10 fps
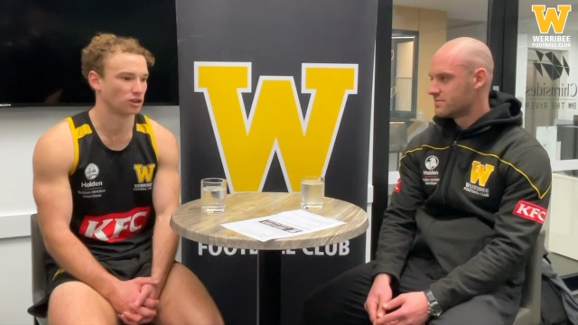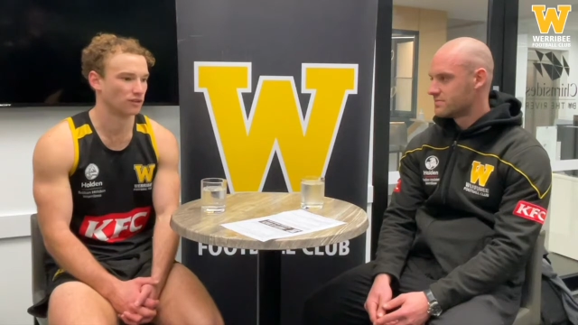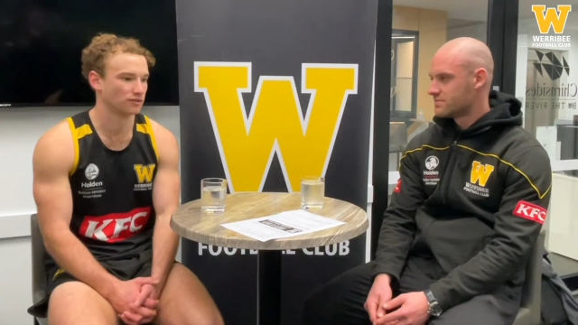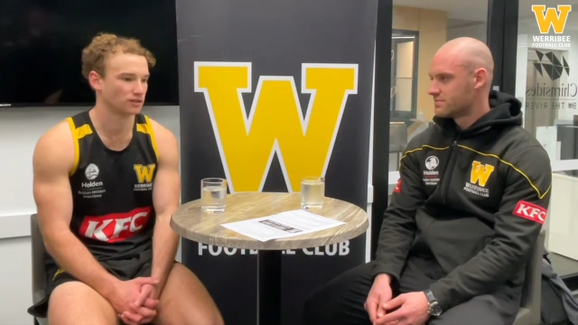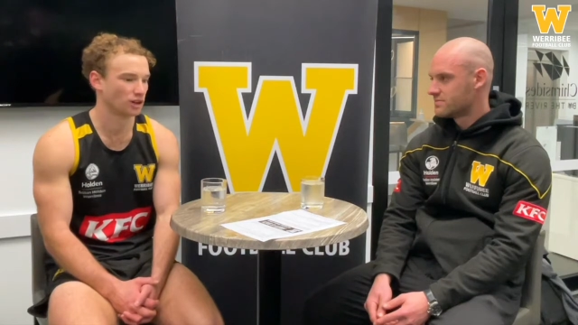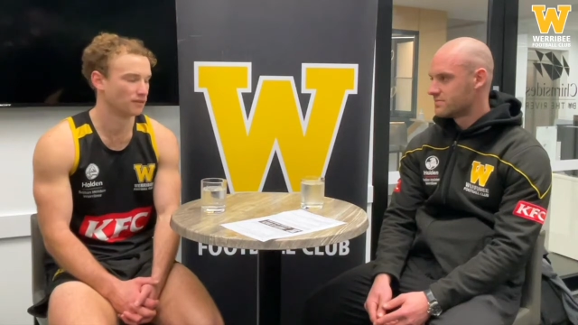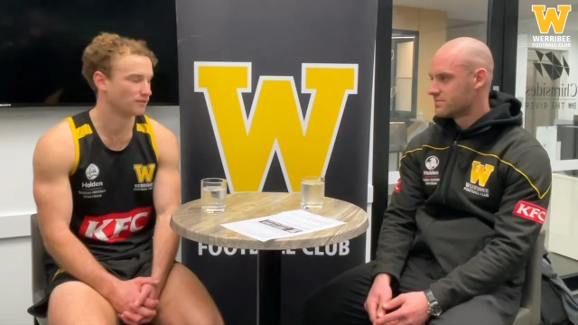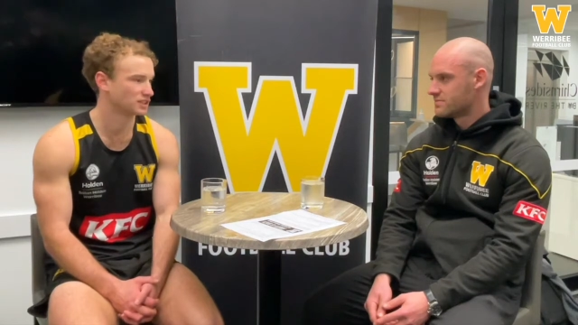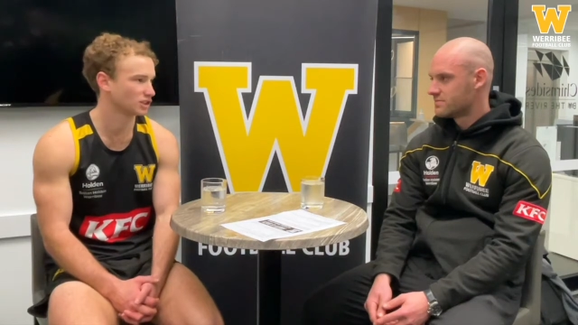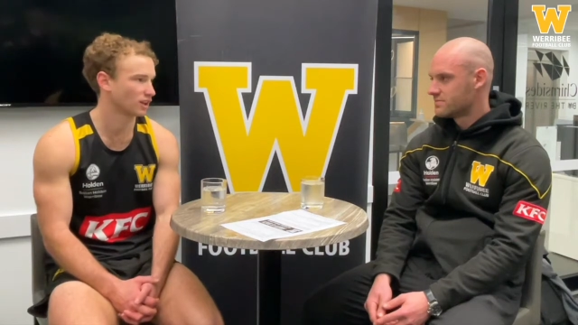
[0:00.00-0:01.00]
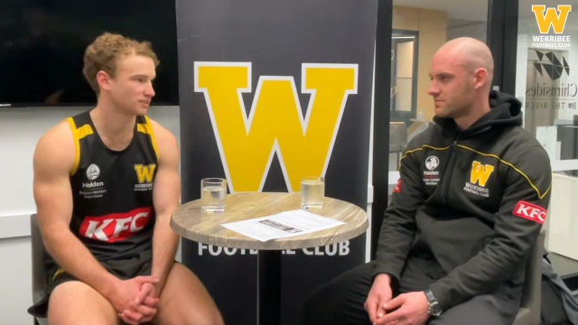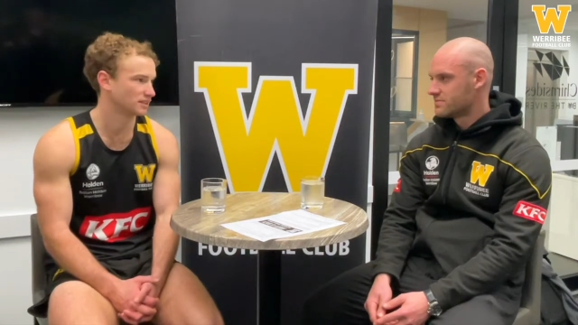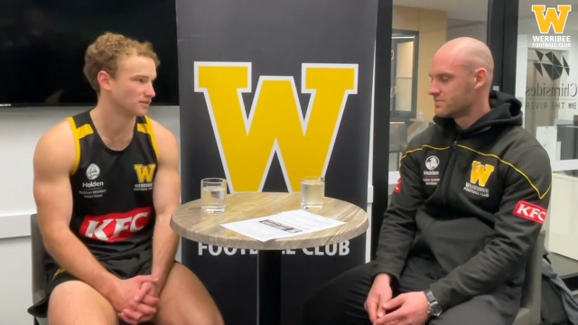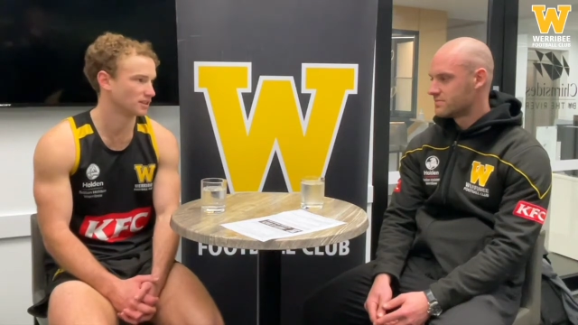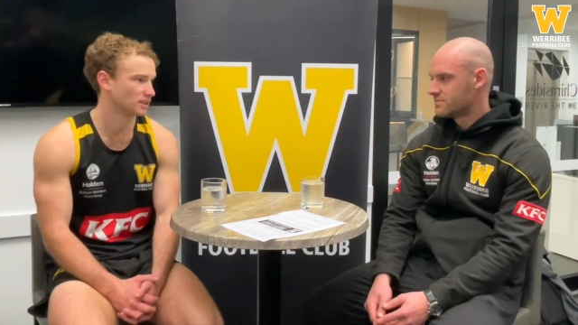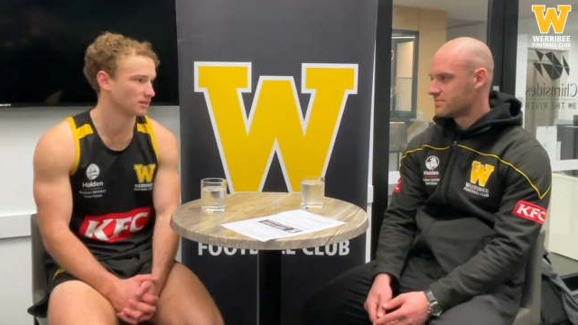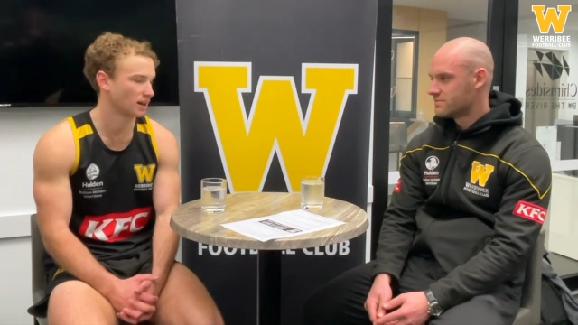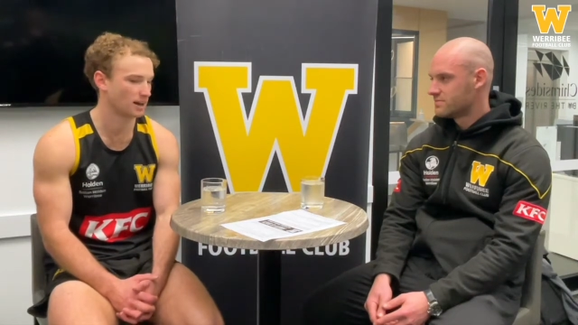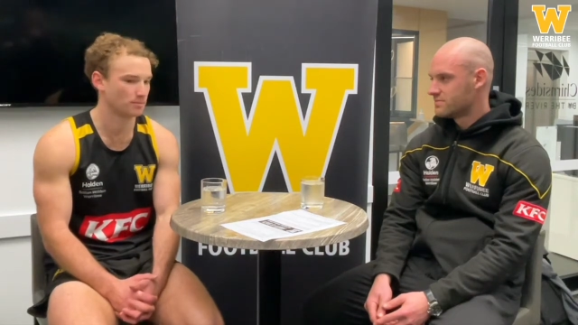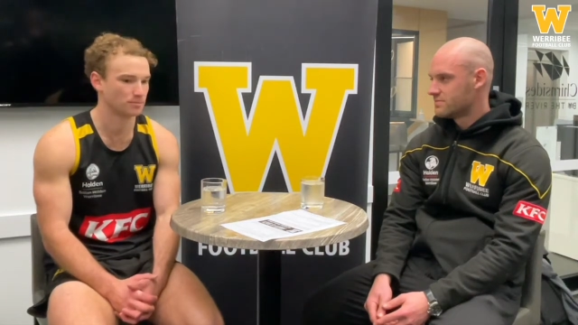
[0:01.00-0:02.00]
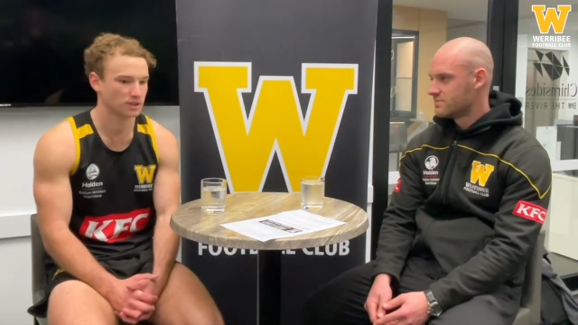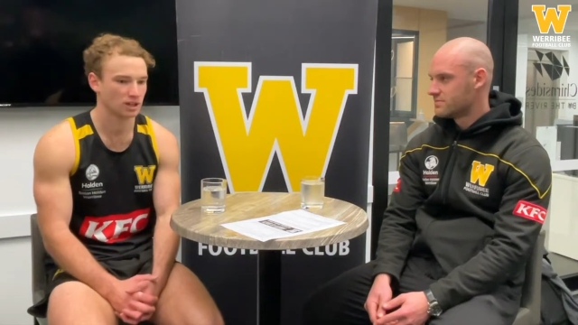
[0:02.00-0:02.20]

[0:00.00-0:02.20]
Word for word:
Speaker 1: off, no physical activity, and um,